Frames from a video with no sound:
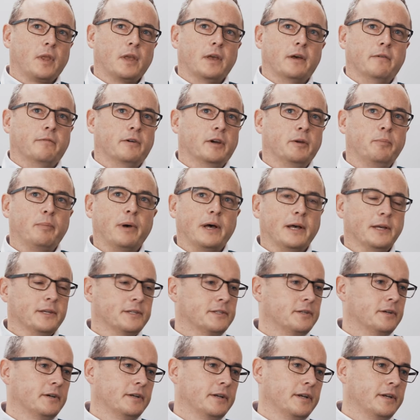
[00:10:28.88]
have I
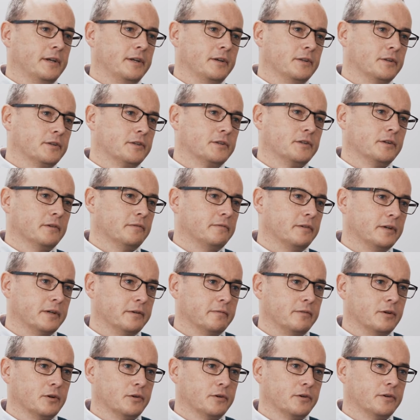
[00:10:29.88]
passed on any of the stuff
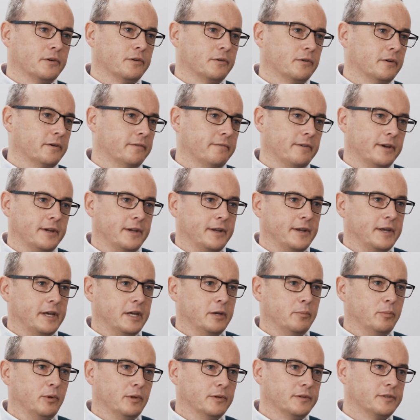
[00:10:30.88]
I've learned, or have I
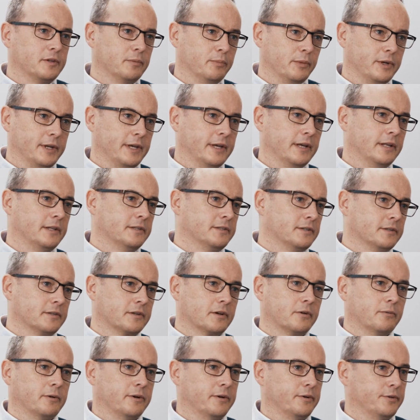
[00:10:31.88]
enabled somebody else's
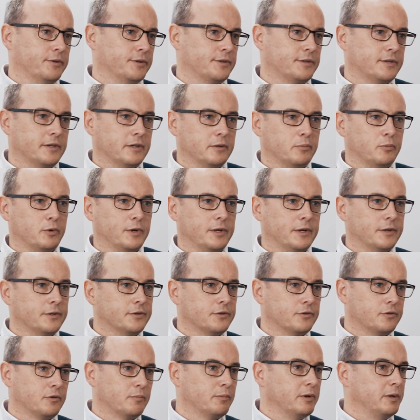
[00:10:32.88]
career in the same way
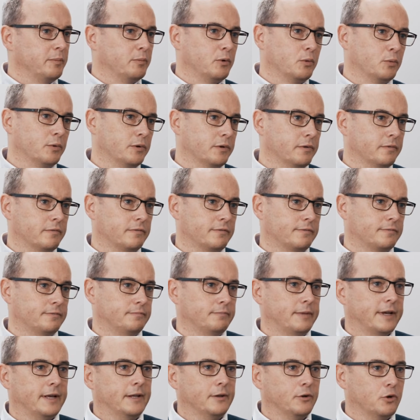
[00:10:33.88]
as other people would have
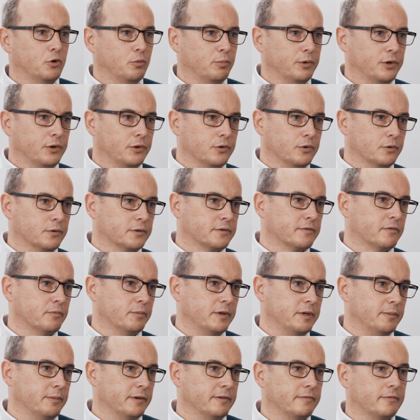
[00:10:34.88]
held open doors for
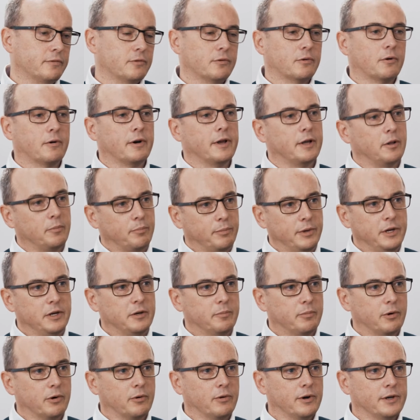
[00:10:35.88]
me before, or helped me
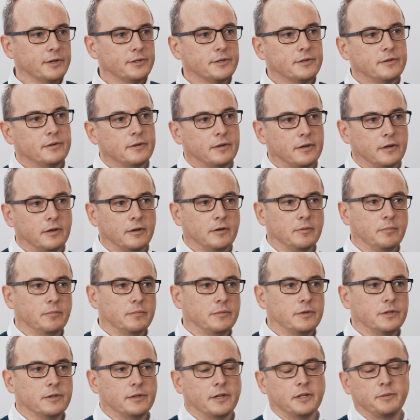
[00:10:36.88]
to progress?
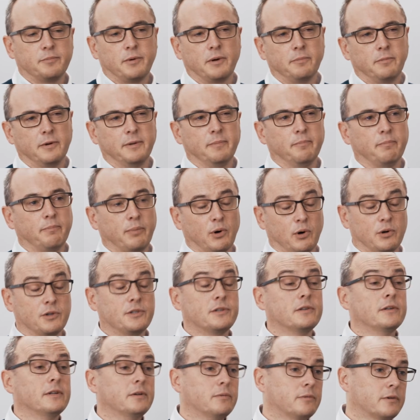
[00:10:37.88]
So that's probably
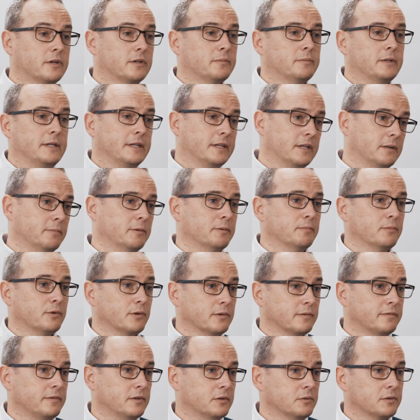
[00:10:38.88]
personally where I'm a little bit
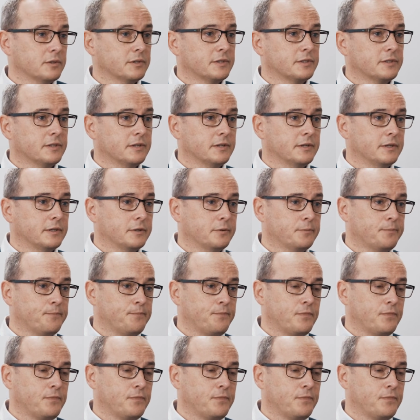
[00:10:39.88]
more focused on now.